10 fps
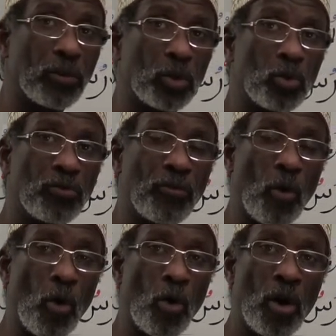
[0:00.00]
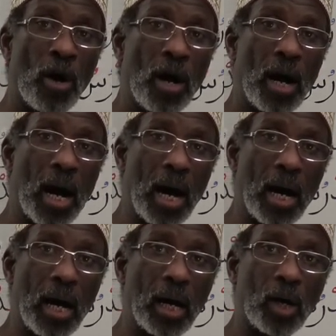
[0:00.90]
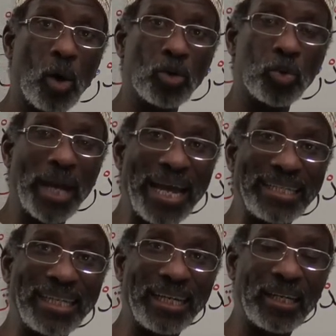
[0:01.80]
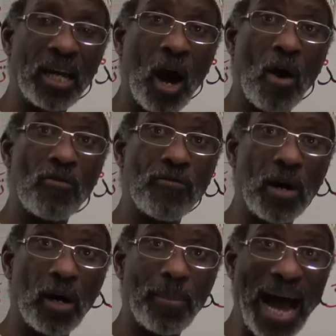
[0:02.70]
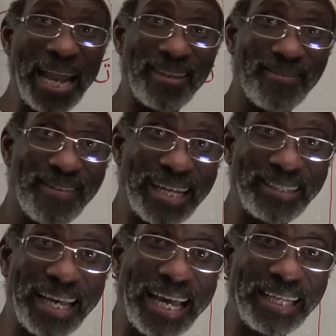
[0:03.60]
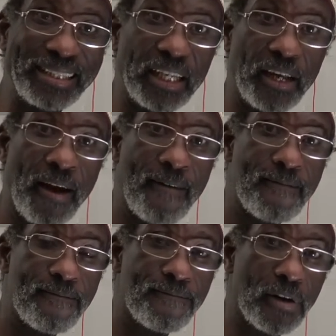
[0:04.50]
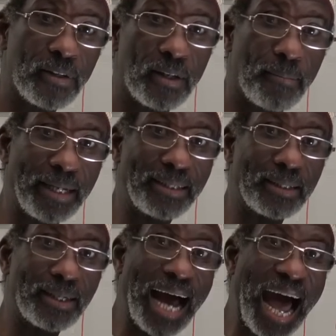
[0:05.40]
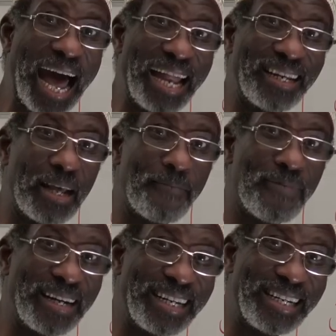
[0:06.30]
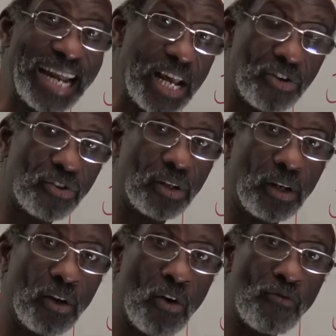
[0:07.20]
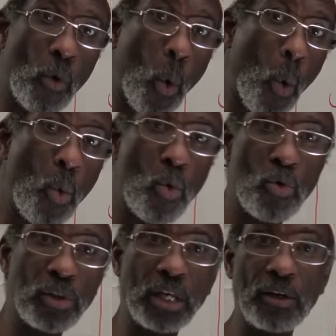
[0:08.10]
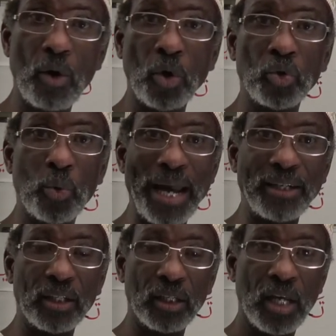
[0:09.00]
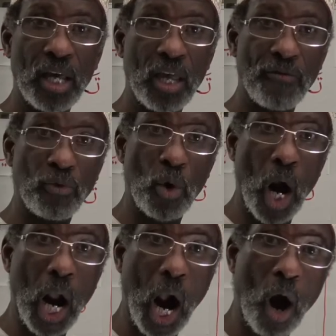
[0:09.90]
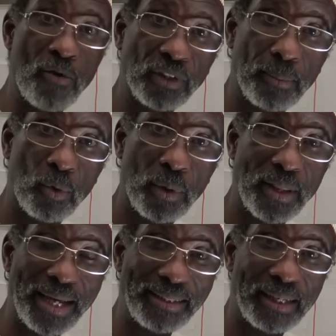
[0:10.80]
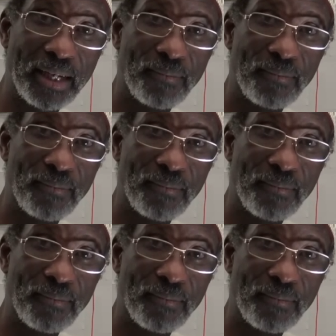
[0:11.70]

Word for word: for you for conjugating verb. And this is the fundamental and the foundation for all the conjugation. If you are comfortable with this,